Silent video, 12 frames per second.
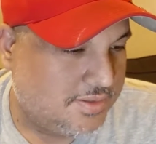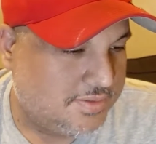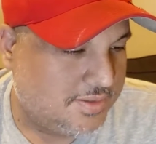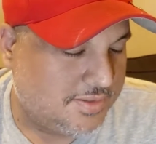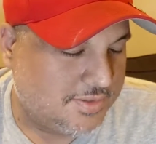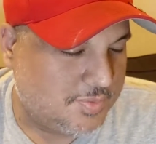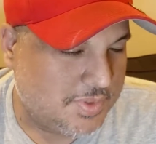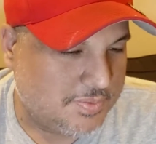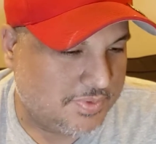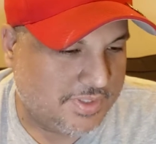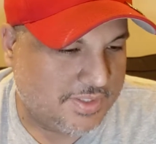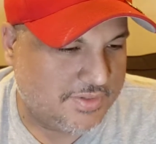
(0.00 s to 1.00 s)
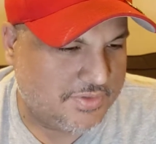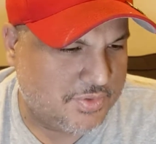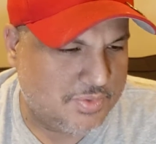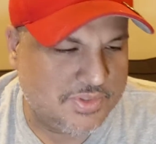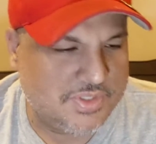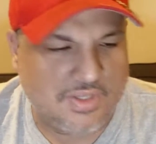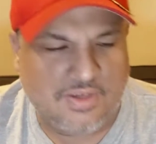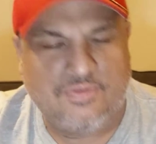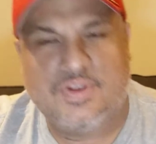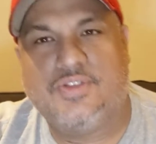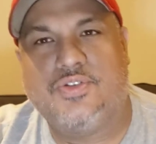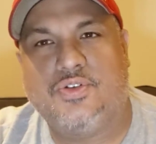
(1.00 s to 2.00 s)
so all these people, like as soon as the
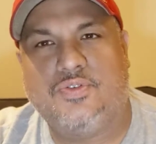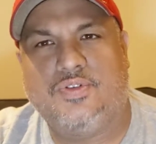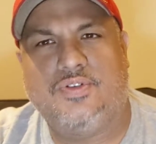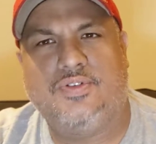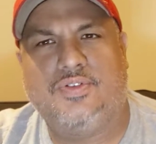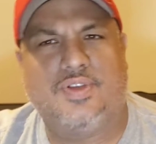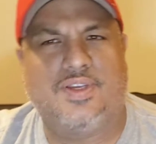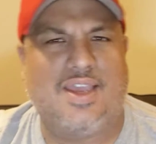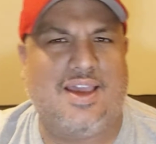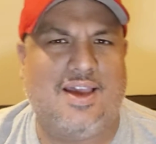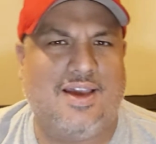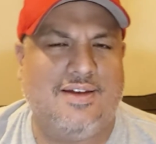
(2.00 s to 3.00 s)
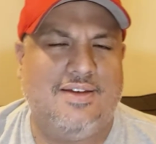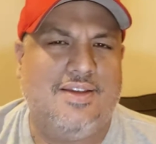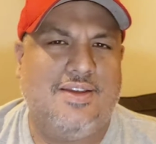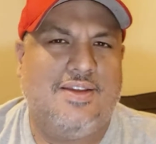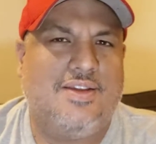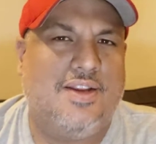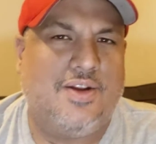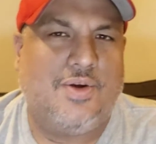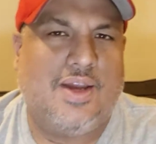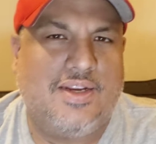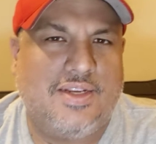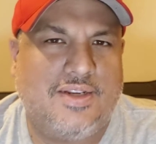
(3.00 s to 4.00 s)
event's over, they're just like, I
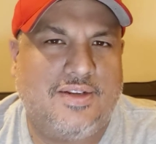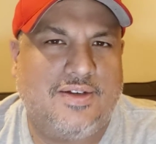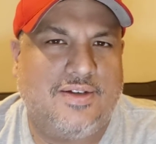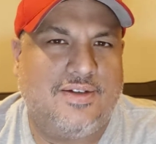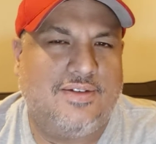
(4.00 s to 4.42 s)
need